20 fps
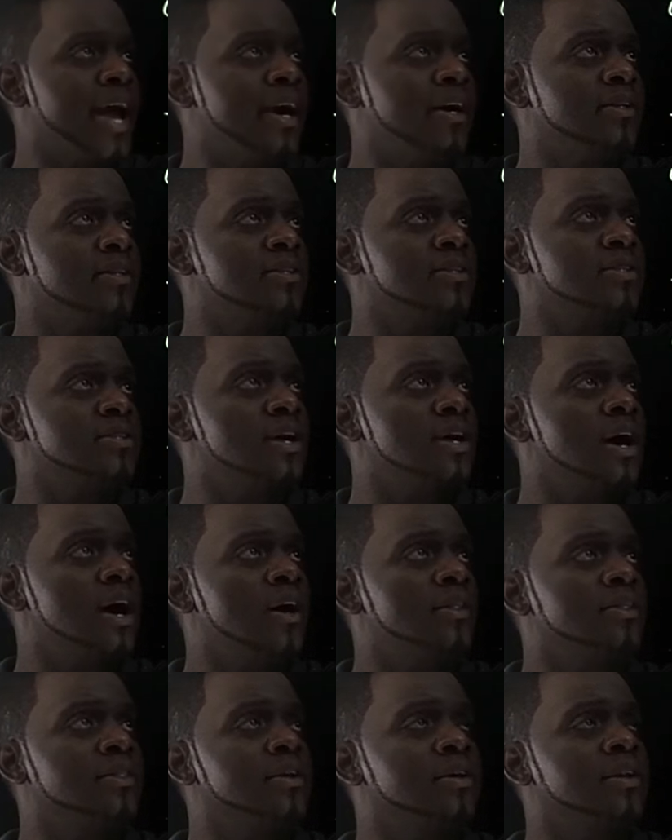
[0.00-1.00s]
ions
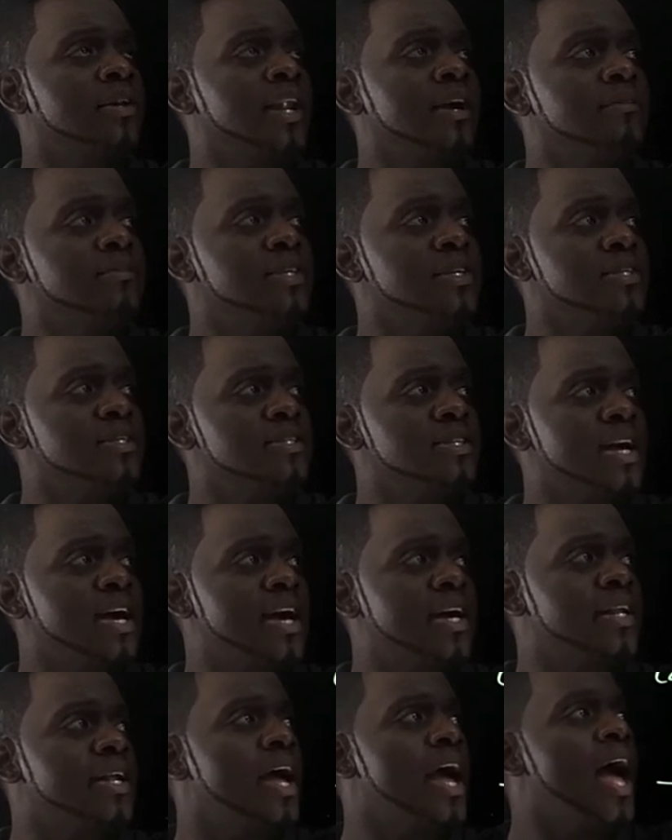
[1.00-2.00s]
on the left hand
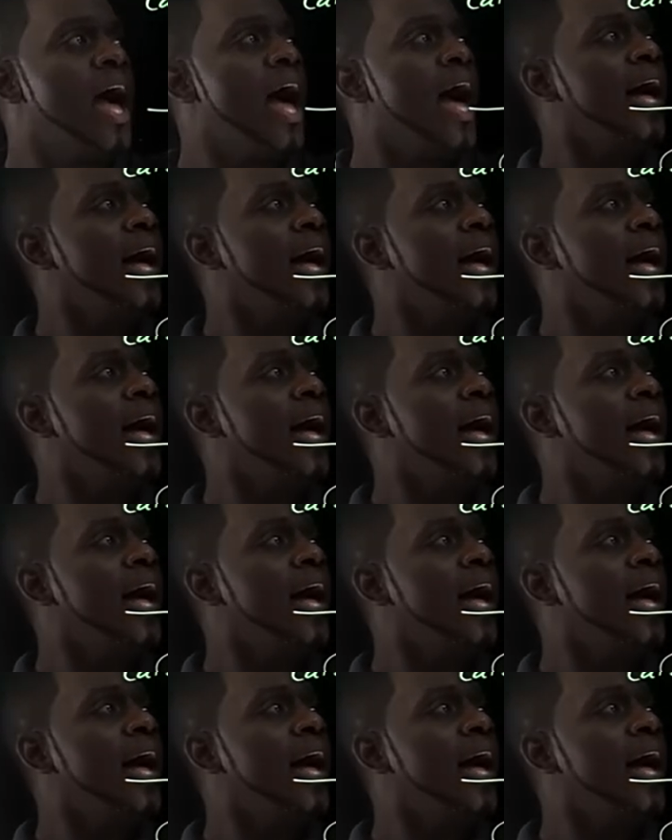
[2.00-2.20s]
side